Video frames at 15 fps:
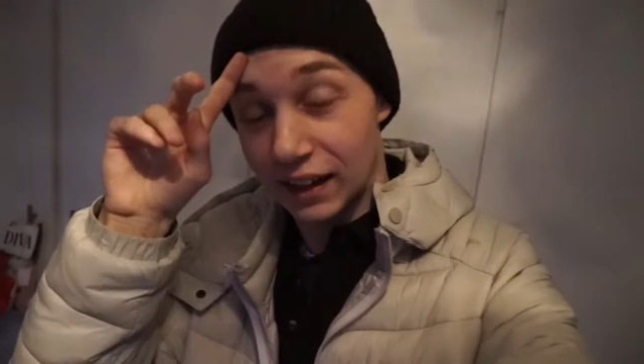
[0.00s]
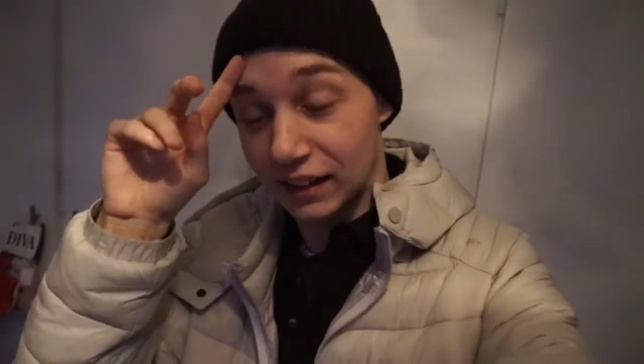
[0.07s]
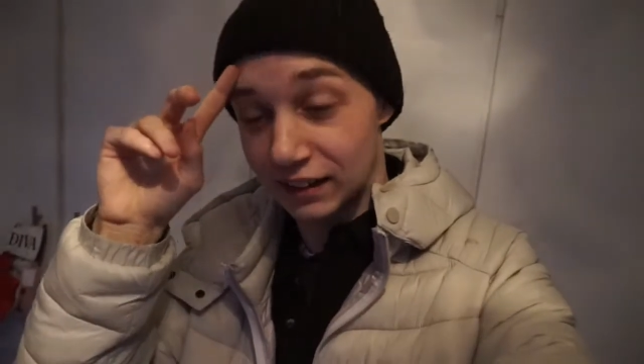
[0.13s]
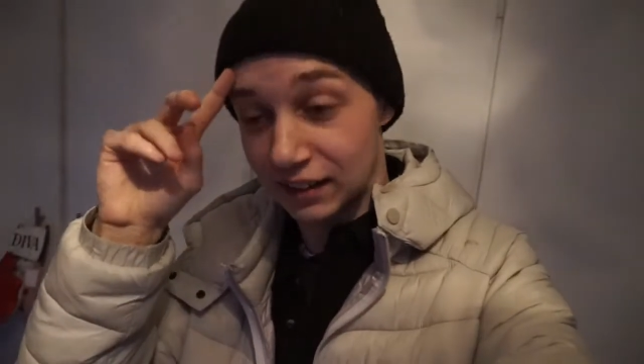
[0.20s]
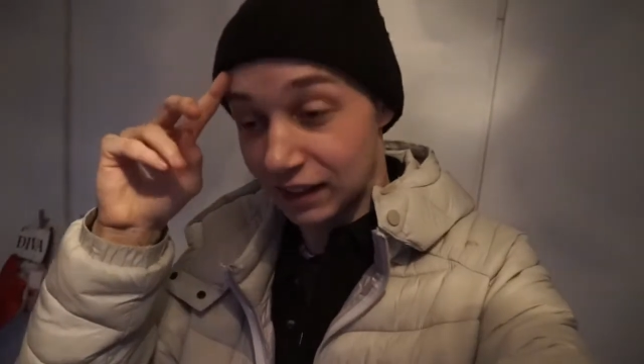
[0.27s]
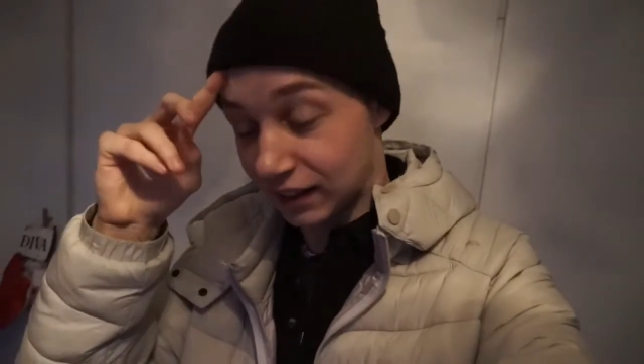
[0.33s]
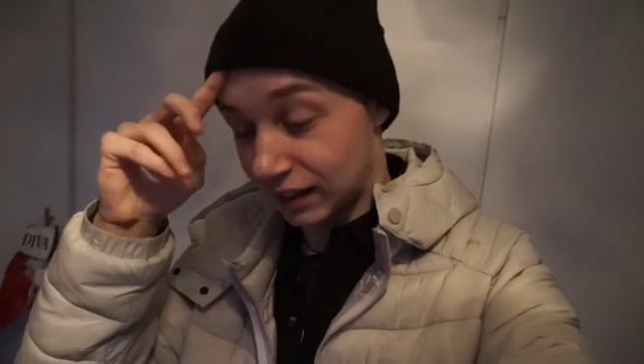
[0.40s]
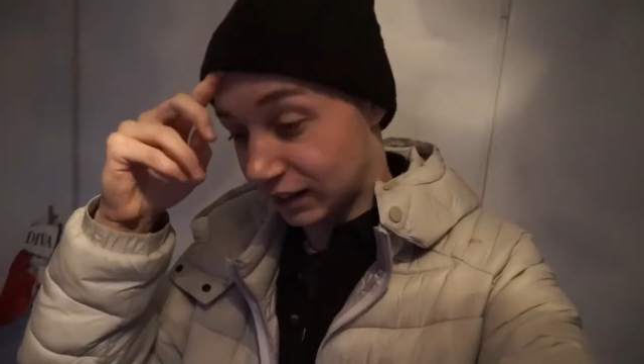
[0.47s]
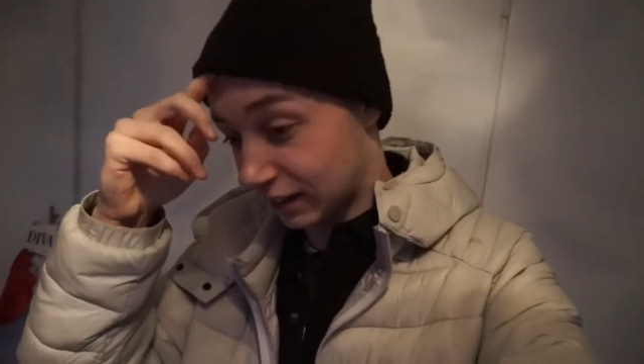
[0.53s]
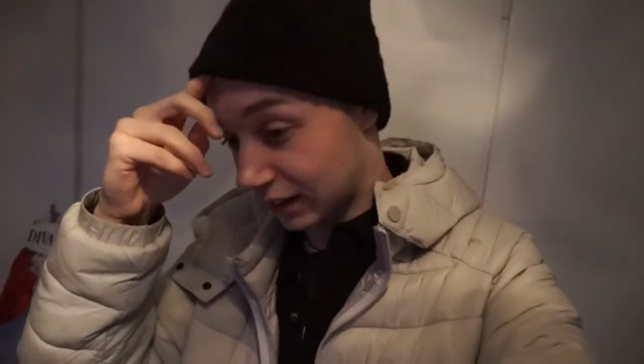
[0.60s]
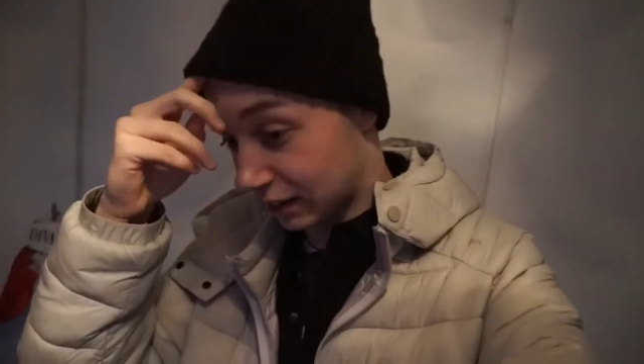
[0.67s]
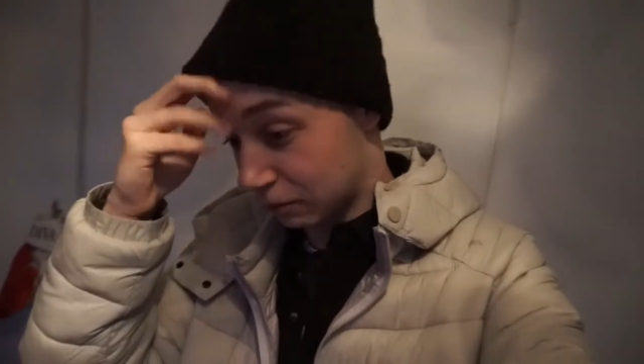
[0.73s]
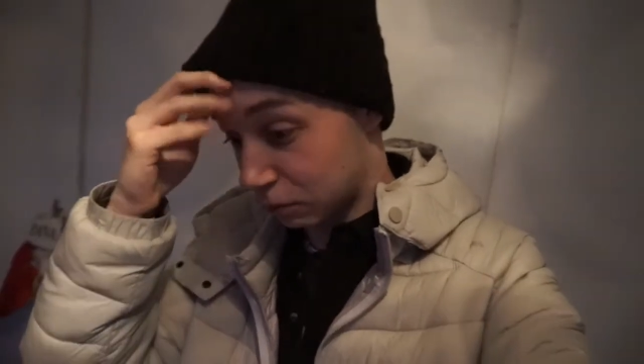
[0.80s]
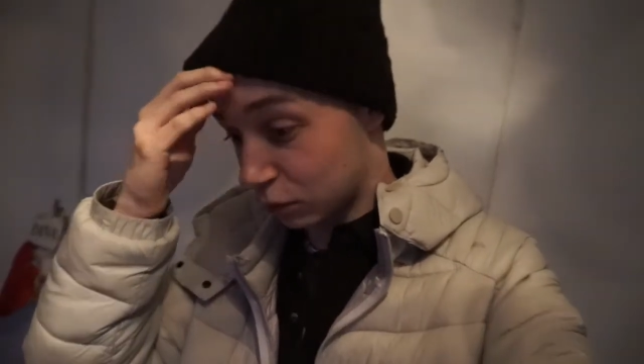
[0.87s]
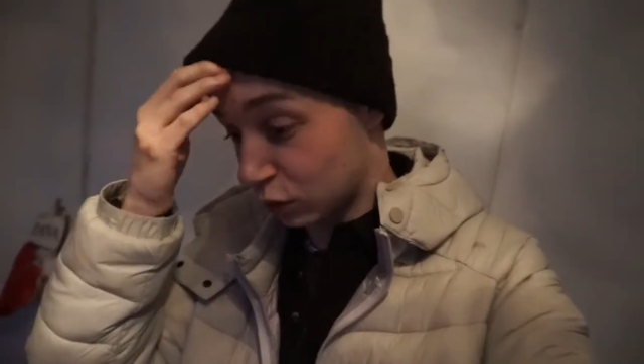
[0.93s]
edit that and
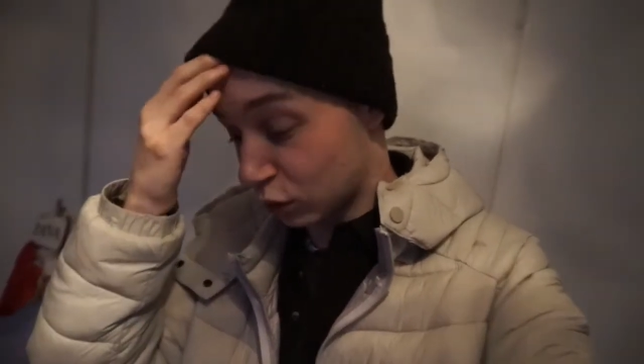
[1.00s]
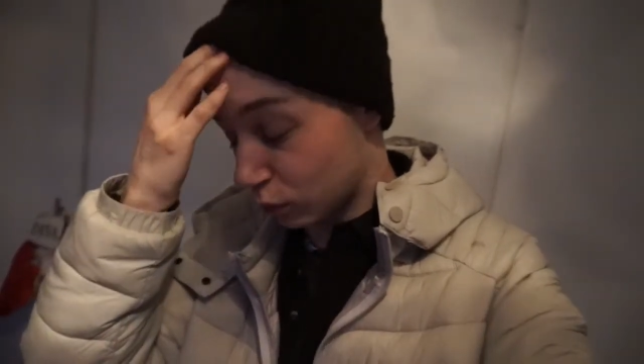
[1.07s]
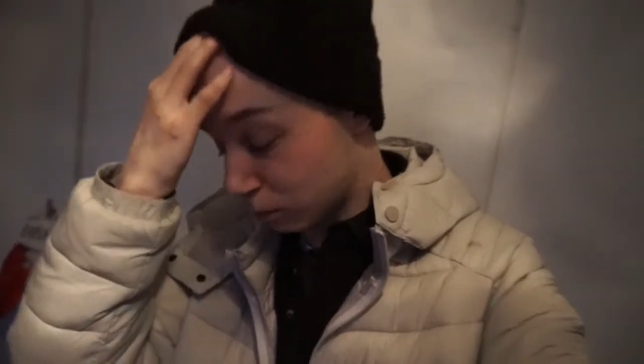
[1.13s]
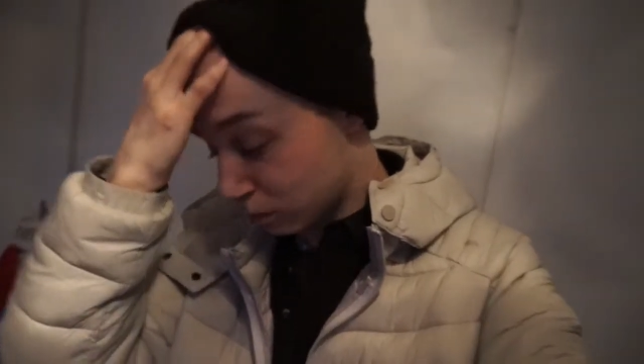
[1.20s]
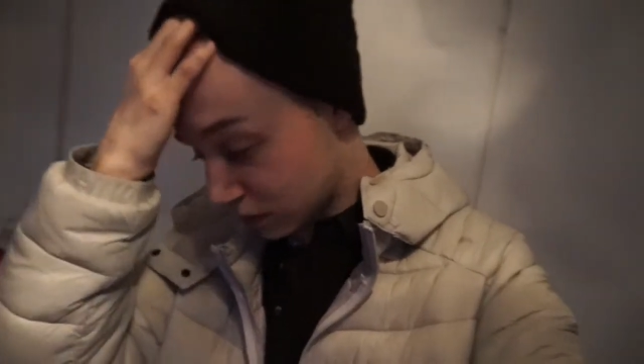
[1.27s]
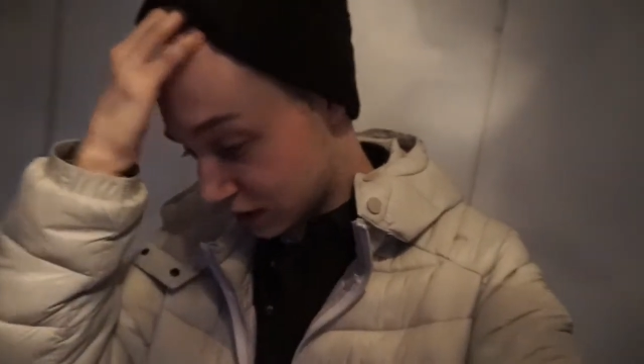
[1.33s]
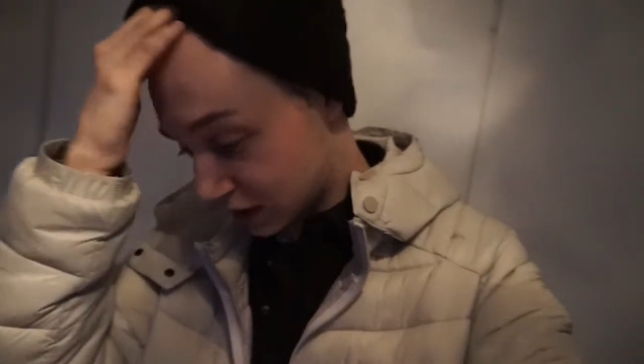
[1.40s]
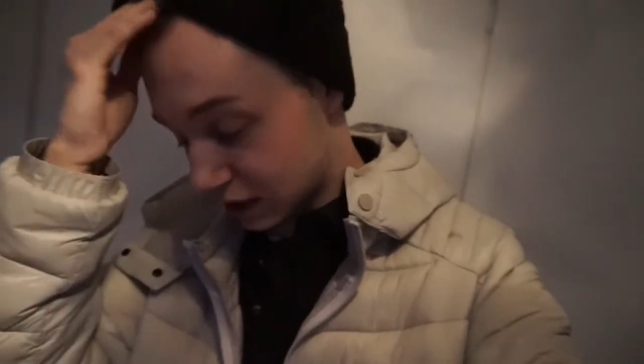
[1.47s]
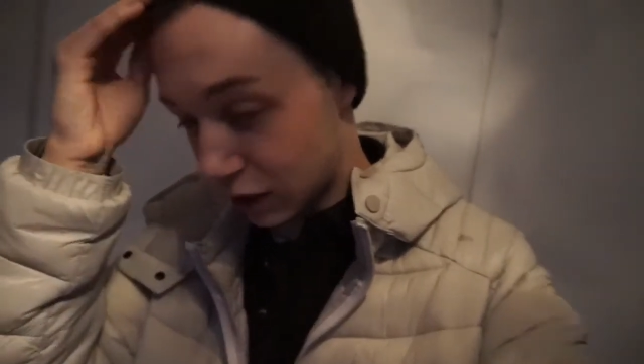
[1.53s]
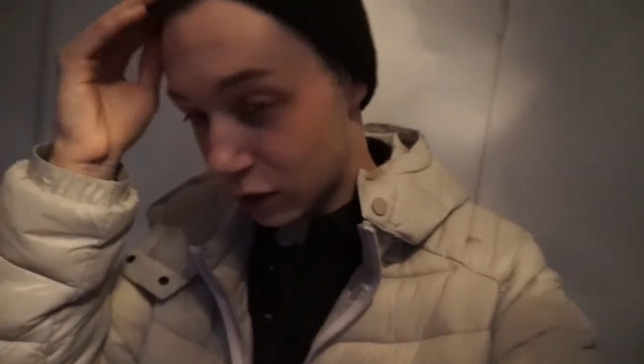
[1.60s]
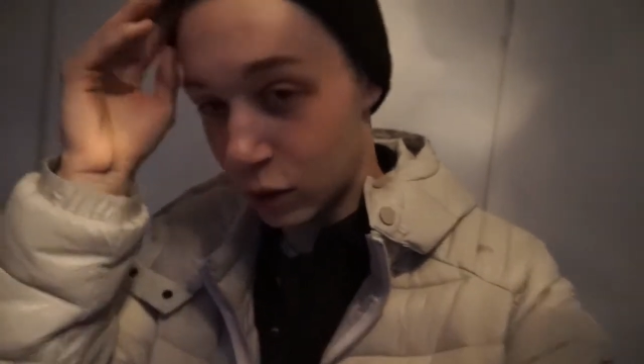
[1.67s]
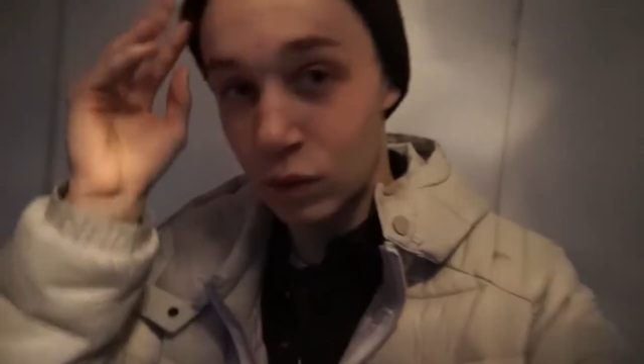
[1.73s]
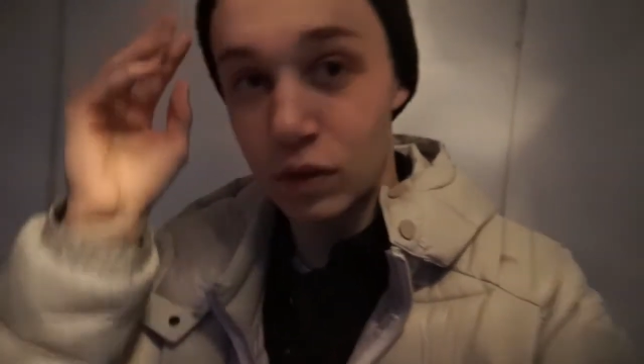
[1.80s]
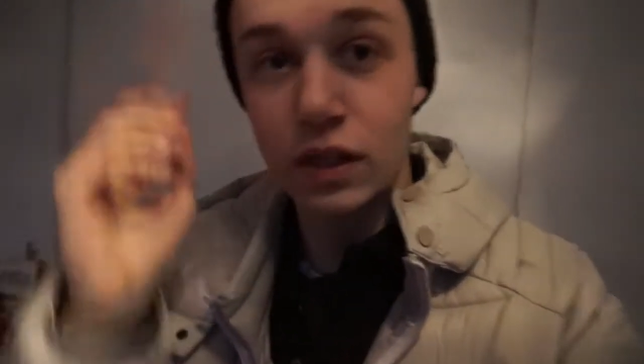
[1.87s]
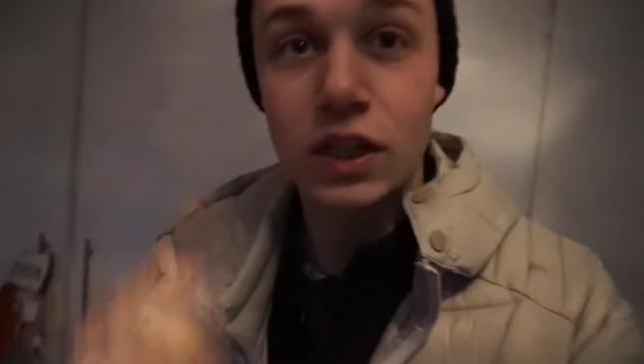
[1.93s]
then put it up.
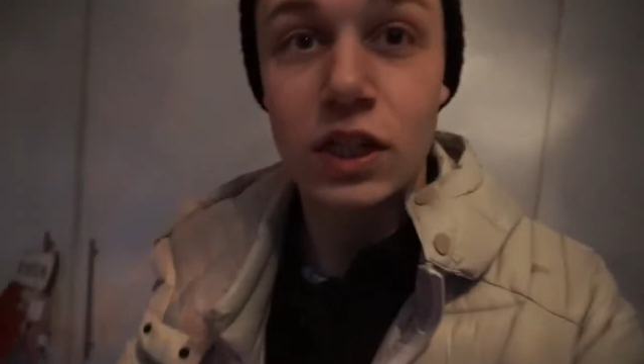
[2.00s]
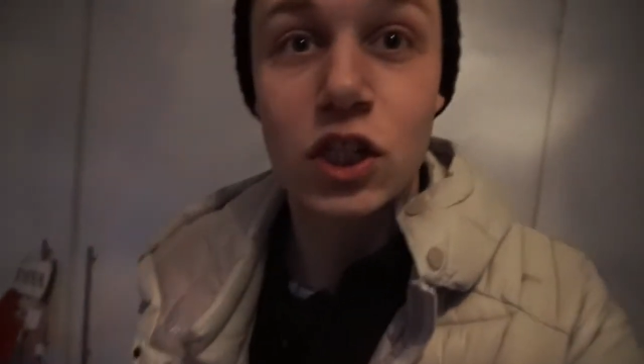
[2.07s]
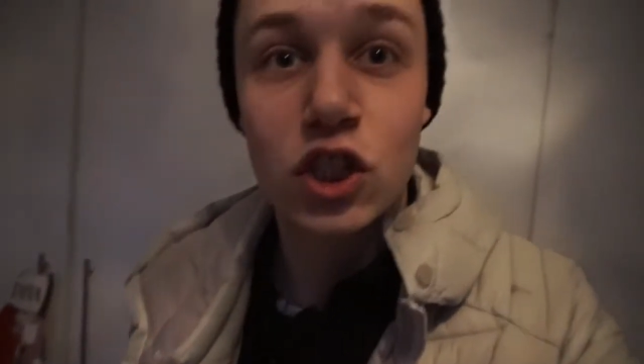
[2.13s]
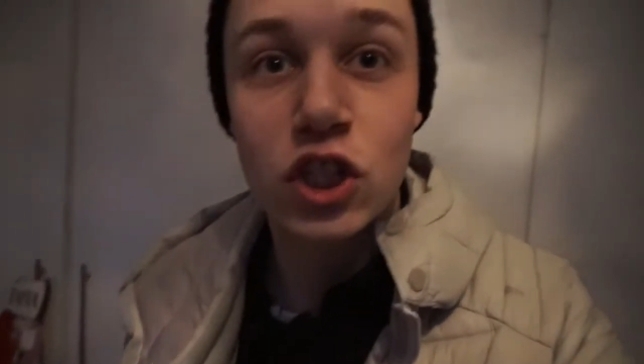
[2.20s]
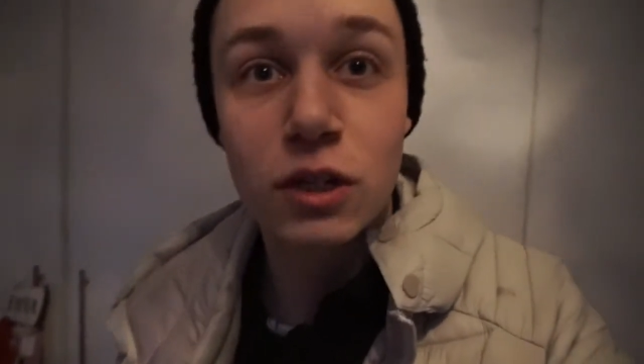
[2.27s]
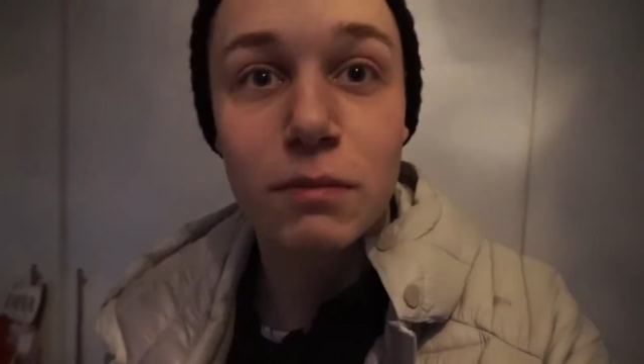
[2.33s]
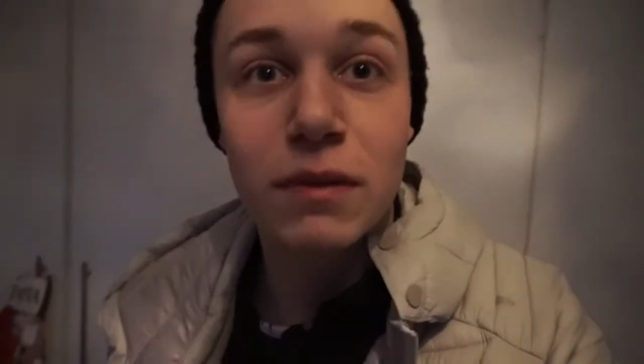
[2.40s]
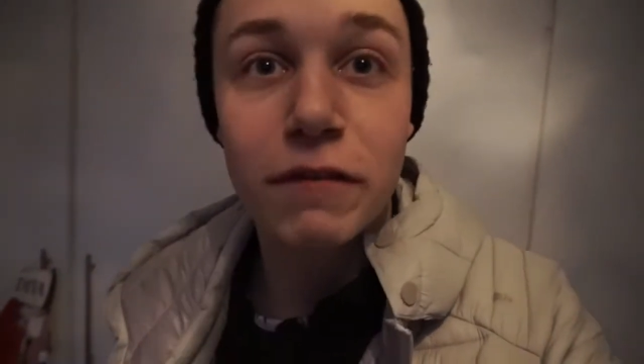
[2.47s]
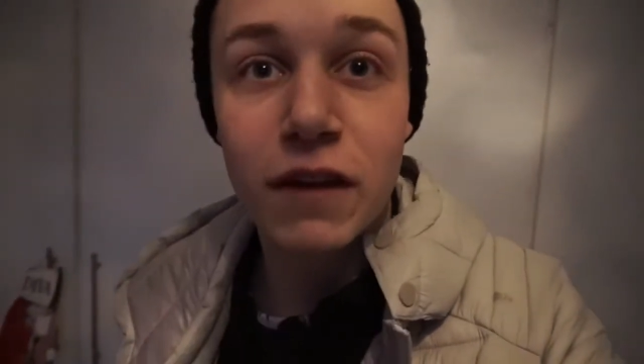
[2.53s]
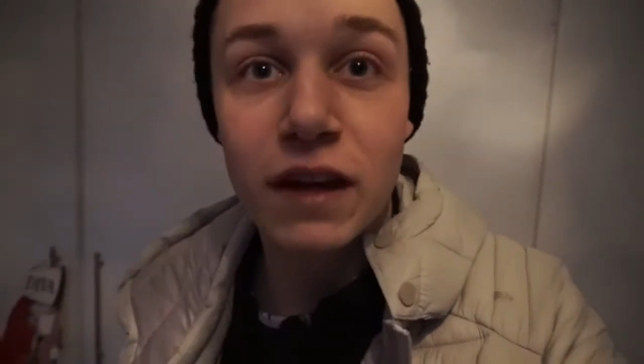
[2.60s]
So should be